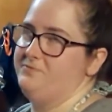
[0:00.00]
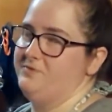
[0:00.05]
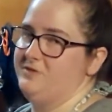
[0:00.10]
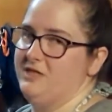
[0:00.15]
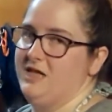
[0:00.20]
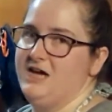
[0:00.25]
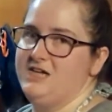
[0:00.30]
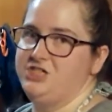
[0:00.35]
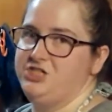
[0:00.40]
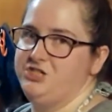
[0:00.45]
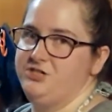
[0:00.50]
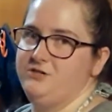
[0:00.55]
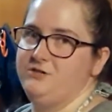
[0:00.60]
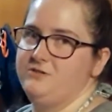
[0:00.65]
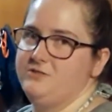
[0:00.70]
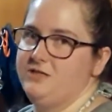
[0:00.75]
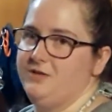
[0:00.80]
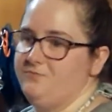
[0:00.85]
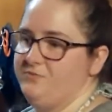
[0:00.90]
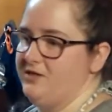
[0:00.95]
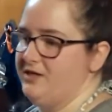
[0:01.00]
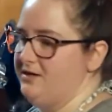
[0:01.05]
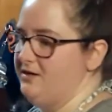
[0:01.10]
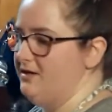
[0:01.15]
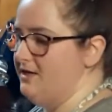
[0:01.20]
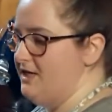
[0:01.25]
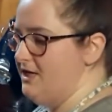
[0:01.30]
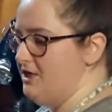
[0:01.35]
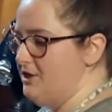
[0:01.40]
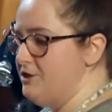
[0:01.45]
last year or something.
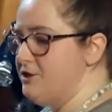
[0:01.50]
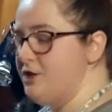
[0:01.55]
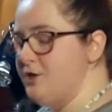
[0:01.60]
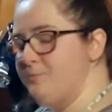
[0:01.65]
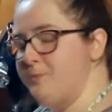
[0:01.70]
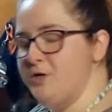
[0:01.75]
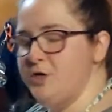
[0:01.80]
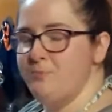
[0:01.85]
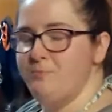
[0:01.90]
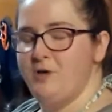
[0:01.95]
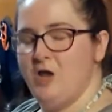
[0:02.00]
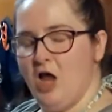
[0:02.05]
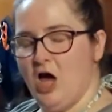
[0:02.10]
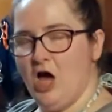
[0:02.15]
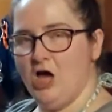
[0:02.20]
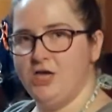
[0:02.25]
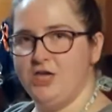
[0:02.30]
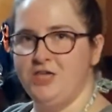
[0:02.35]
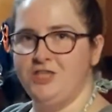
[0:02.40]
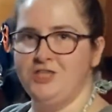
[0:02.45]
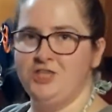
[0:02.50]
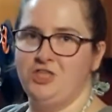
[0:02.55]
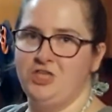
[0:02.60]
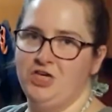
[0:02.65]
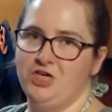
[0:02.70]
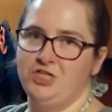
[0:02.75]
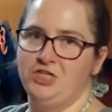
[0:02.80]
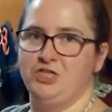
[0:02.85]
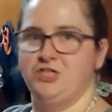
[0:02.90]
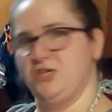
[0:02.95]
He's like, but you're blocking the
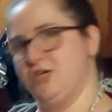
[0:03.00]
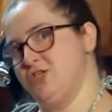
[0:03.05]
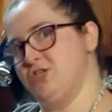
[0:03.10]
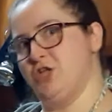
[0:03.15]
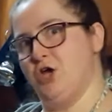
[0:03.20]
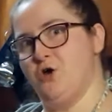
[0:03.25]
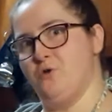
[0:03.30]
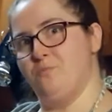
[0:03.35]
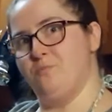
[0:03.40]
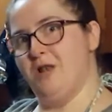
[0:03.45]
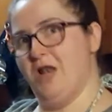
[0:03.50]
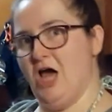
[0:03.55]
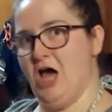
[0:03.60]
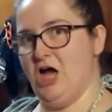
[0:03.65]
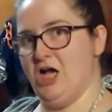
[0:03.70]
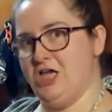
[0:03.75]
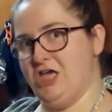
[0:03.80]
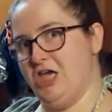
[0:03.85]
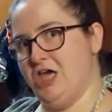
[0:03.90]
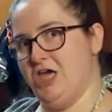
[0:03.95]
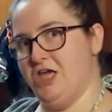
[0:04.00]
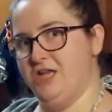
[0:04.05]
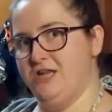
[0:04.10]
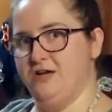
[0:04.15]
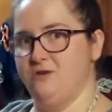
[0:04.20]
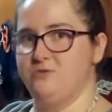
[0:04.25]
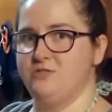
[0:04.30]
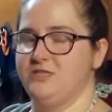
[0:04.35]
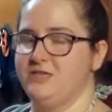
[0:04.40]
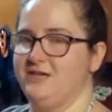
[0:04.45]
thing that says don't block it. And
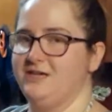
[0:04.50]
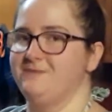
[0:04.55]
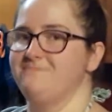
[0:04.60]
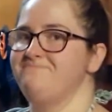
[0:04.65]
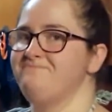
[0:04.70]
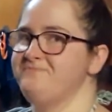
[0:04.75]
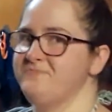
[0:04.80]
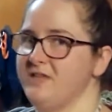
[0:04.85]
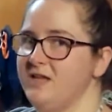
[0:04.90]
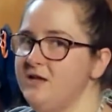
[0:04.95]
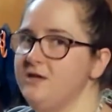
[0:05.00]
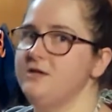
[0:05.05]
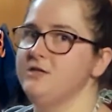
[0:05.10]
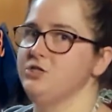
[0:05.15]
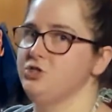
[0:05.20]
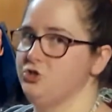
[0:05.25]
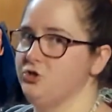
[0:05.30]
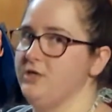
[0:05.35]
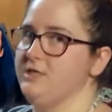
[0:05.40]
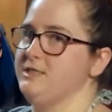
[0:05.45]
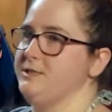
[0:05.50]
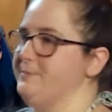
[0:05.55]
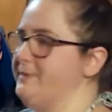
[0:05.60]
I was like, trust